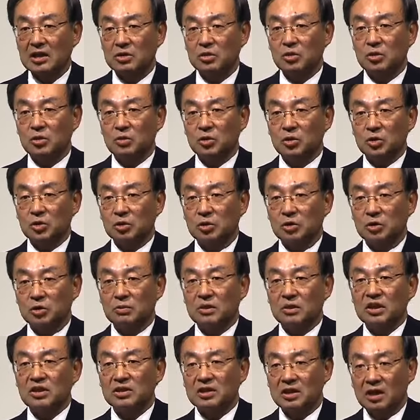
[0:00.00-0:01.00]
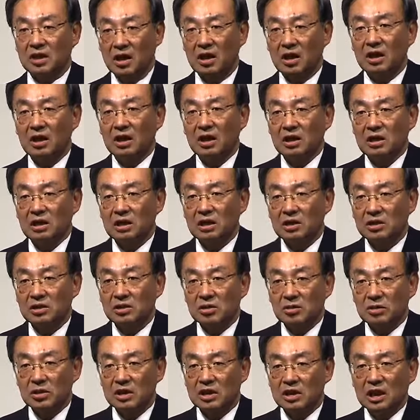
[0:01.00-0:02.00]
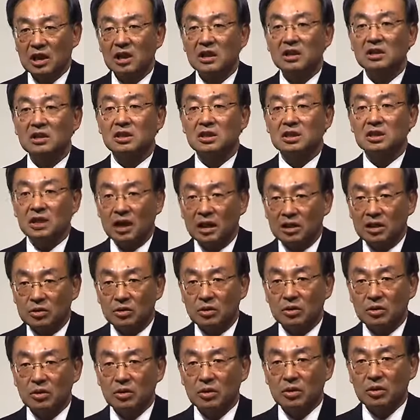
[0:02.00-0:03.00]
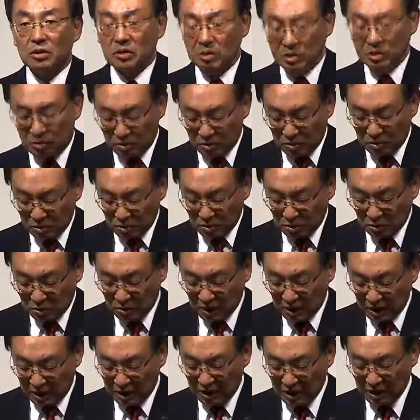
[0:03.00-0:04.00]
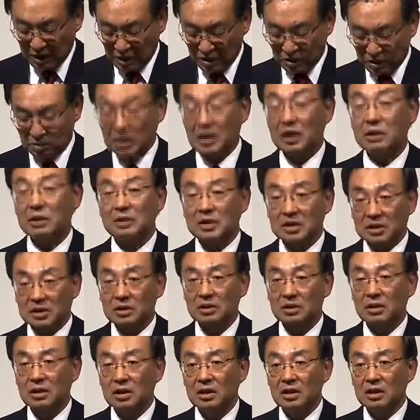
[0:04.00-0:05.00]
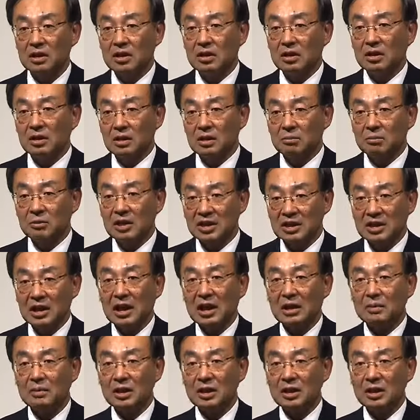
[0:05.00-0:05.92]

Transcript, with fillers: So we are very grateful that the Toyota called upon us this time, and we are willing to work with them.